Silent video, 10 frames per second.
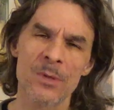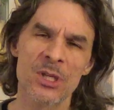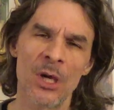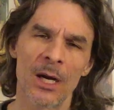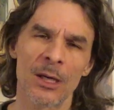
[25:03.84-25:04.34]

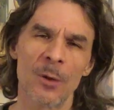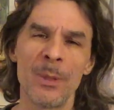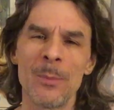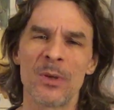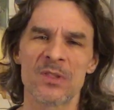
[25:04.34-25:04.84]
was younger,
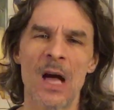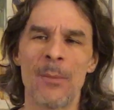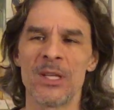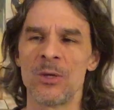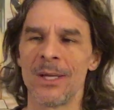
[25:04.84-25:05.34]
people saw
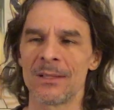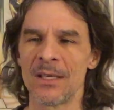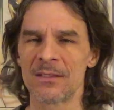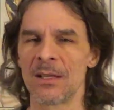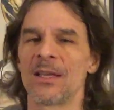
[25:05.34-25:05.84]
me doing
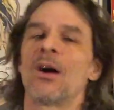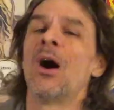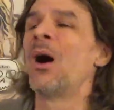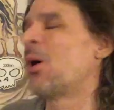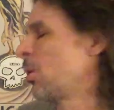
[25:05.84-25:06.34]
this, and they're like,
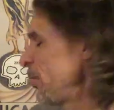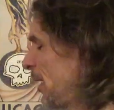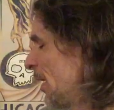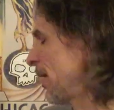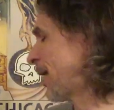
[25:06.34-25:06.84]
oh
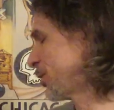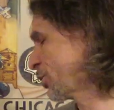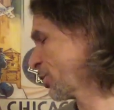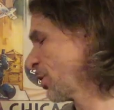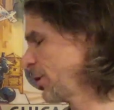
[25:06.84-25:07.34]
yeah,
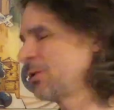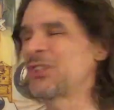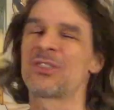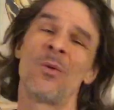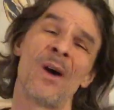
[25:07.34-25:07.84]
sure, you
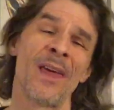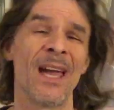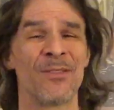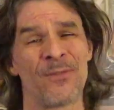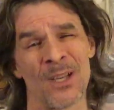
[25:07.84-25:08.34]
just don't want to
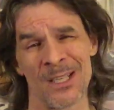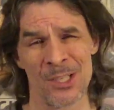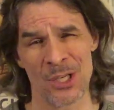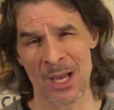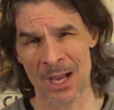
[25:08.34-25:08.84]
have a fucking
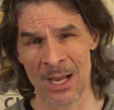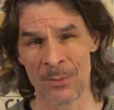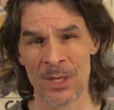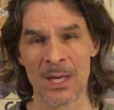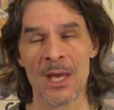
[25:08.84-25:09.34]

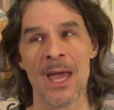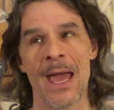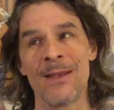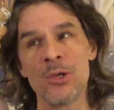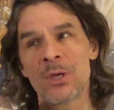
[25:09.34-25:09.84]
job.
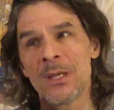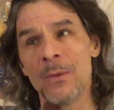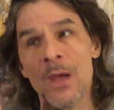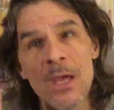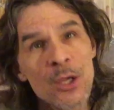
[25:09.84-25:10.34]
And
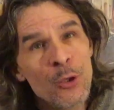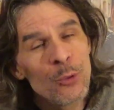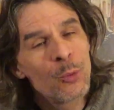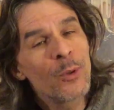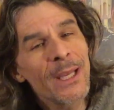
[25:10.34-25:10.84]
you
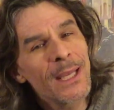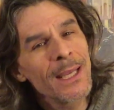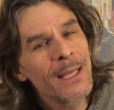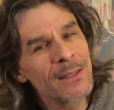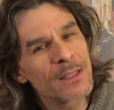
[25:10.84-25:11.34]

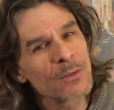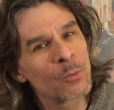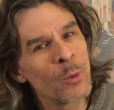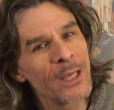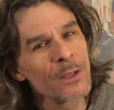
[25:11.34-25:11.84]
read the
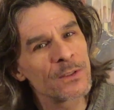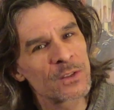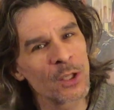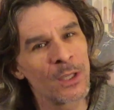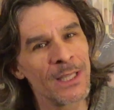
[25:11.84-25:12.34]
wheels
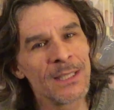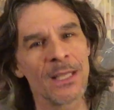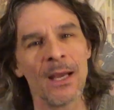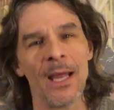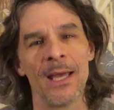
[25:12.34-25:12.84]
turning in
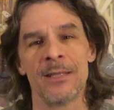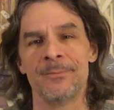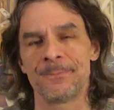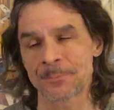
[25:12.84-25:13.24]
their head.